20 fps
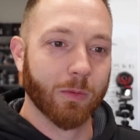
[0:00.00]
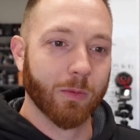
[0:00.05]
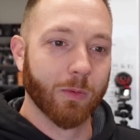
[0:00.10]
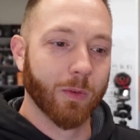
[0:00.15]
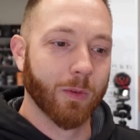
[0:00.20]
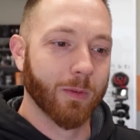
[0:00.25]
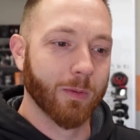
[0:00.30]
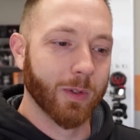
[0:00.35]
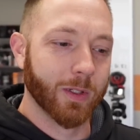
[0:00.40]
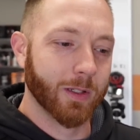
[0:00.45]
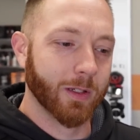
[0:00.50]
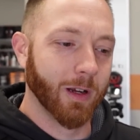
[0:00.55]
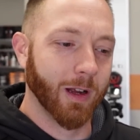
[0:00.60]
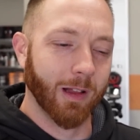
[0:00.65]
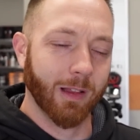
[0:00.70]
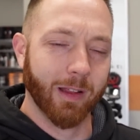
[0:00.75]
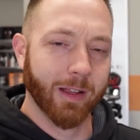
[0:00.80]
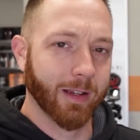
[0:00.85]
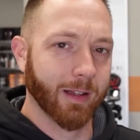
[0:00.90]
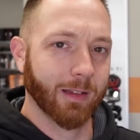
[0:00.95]
what do you
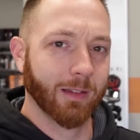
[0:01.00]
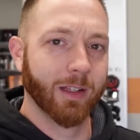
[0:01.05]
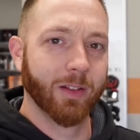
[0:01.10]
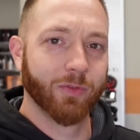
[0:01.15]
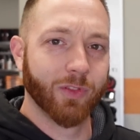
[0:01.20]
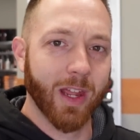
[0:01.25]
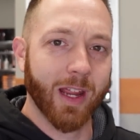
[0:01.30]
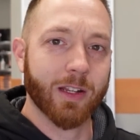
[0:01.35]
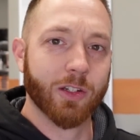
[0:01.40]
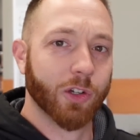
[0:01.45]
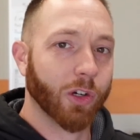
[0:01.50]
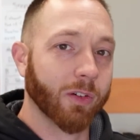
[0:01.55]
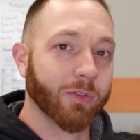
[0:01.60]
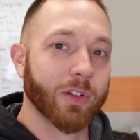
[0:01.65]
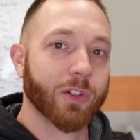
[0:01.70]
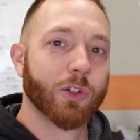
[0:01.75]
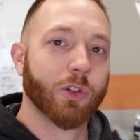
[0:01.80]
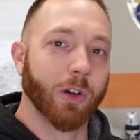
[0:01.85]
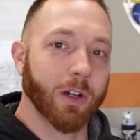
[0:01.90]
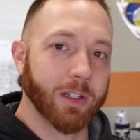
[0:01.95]
call it, like a liftgate
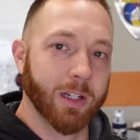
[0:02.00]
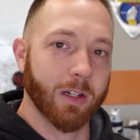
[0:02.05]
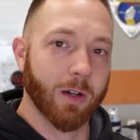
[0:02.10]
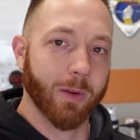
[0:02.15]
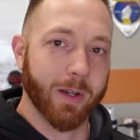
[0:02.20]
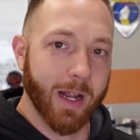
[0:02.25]
service truck, you know,